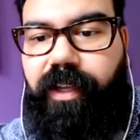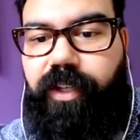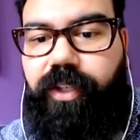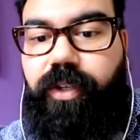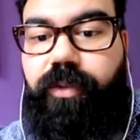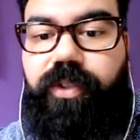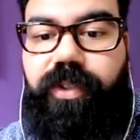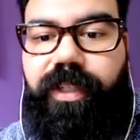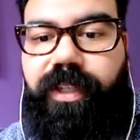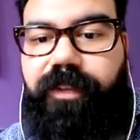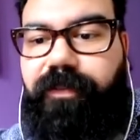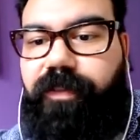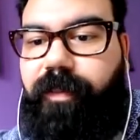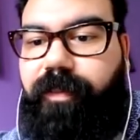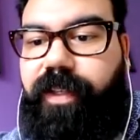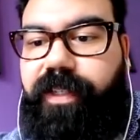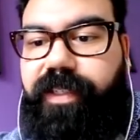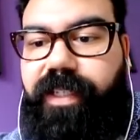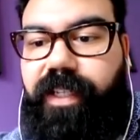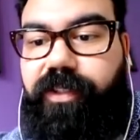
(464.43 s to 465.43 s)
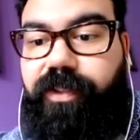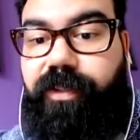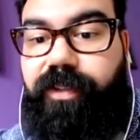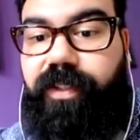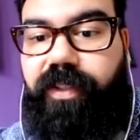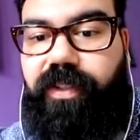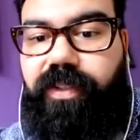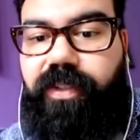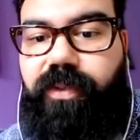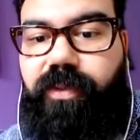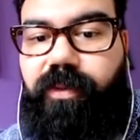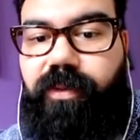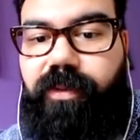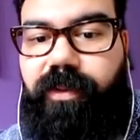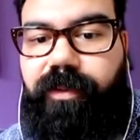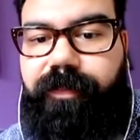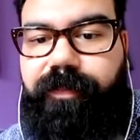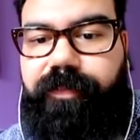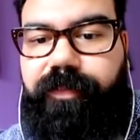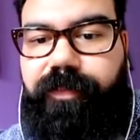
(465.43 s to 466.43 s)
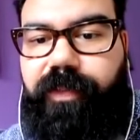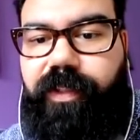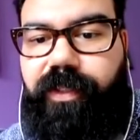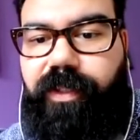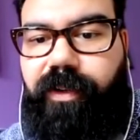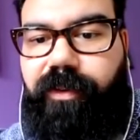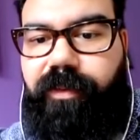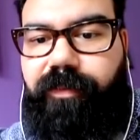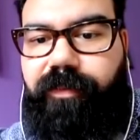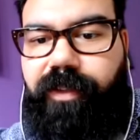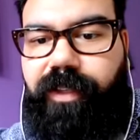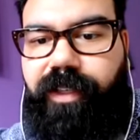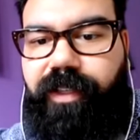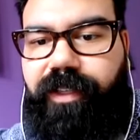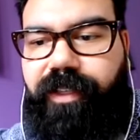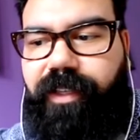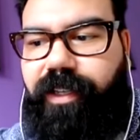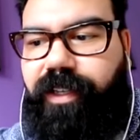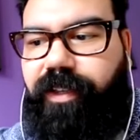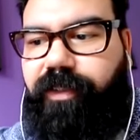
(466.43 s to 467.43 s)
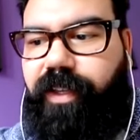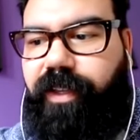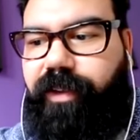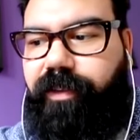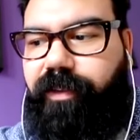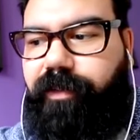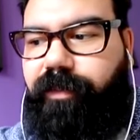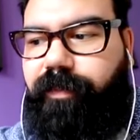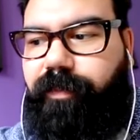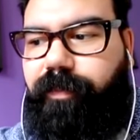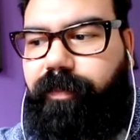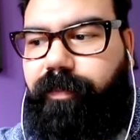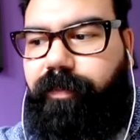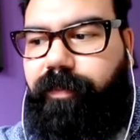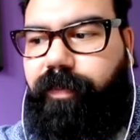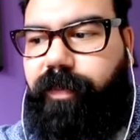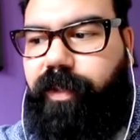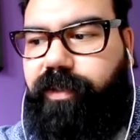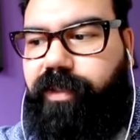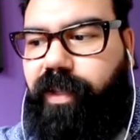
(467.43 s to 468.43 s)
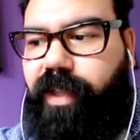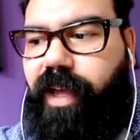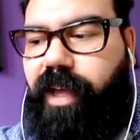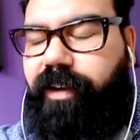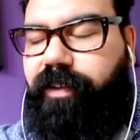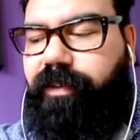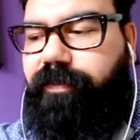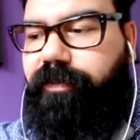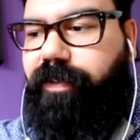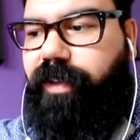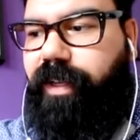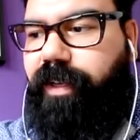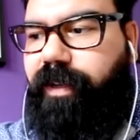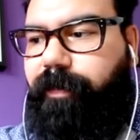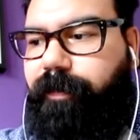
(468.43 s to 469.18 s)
usually from the teachers in school, so that there's a lot of